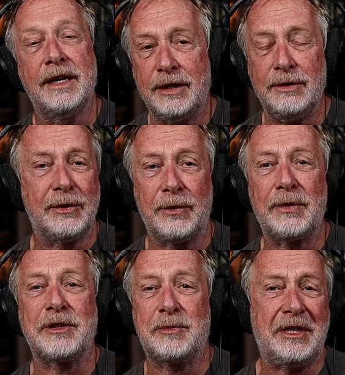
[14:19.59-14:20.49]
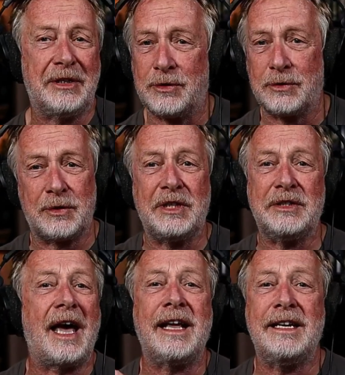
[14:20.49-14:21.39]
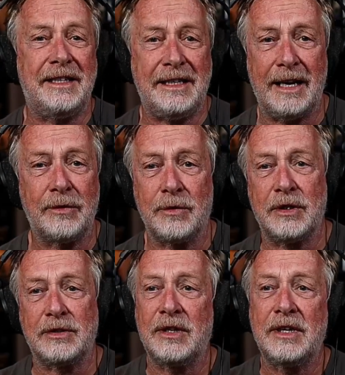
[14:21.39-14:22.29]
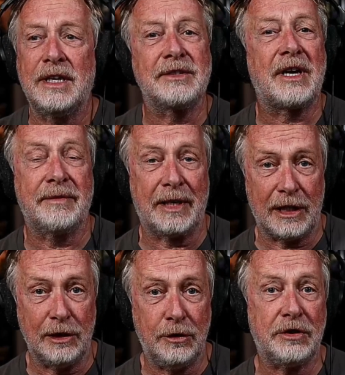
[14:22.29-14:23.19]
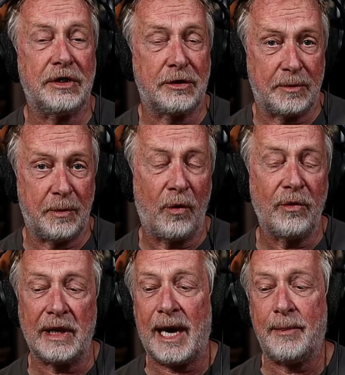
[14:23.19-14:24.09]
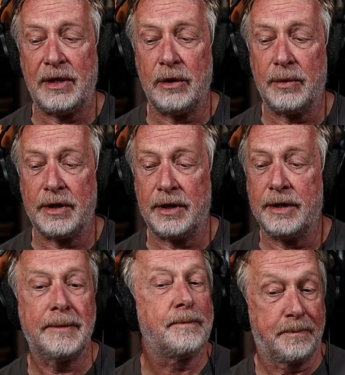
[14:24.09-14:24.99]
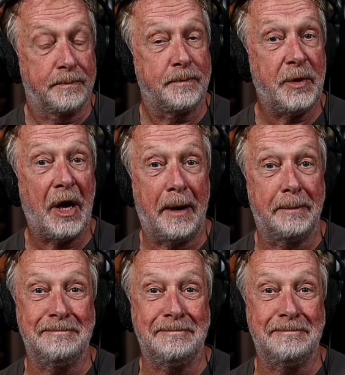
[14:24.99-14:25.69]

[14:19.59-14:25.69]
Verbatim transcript: And you go, that's because there's things added together. It's, it's kind of a clusion. and there's some overlapping going on. Yeah.